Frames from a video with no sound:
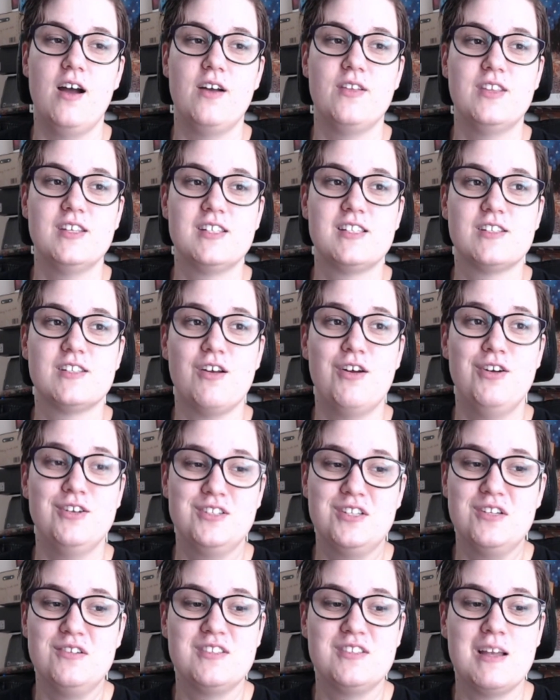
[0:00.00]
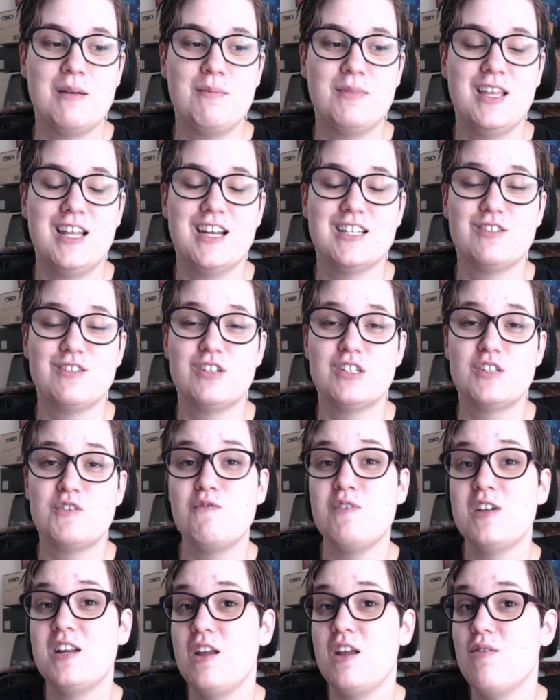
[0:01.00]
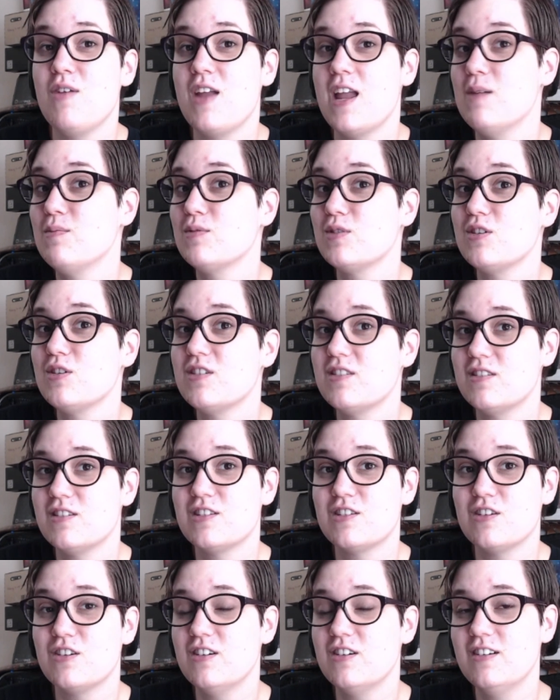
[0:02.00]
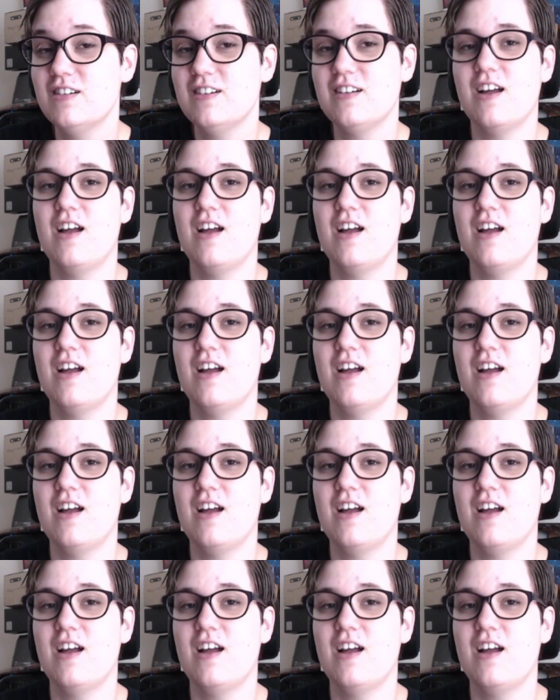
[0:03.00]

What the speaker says: This is also something as far as video games are concerned.